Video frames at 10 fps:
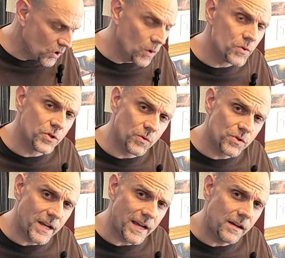go-to
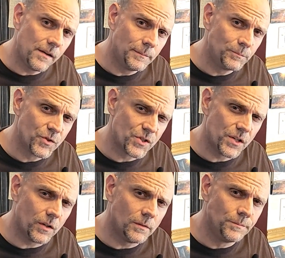steak.
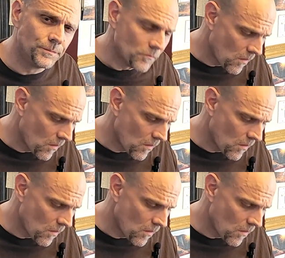Still,